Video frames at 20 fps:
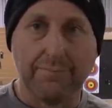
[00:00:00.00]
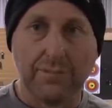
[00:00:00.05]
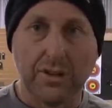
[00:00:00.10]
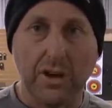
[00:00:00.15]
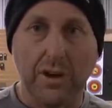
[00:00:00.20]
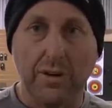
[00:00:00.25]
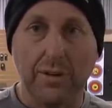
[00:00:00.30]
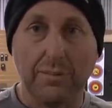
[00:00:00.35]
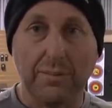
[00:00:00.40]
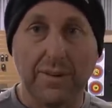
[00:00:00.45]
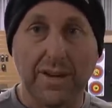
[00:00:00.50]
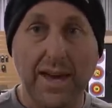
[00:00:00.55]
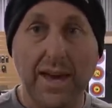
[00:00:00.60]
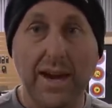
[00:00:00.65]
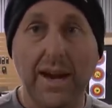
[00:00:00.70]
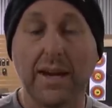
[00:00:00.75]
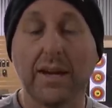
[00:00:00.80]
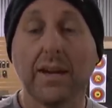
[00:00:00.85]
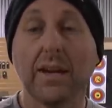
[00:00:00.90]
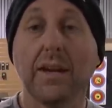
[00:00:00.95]
go
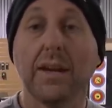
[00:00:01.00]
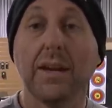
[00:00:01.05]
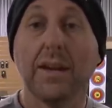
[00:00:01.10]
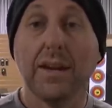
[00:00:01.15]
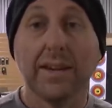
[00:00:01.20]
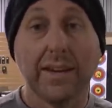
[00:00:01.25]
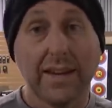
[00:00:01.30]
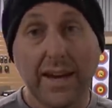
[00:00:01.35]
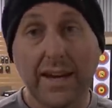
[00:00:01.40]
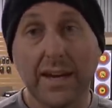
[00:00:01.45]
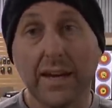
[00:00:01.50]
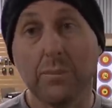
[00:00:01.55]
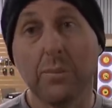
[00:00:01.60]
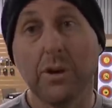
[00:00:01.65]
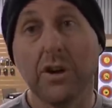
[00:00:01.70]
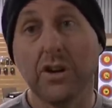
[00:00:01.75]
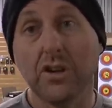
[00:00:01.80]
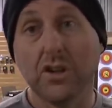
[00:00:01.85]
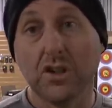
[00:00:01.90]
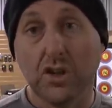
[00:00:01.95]
again. Get your
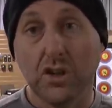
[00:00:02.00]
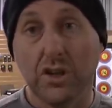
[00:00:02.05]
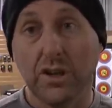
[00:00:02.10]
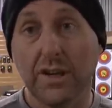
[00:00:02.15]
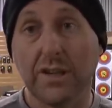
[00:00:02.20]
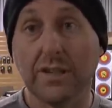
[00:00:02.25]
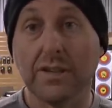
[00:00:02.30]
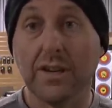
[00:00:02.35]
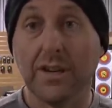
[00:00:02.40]
bow shooting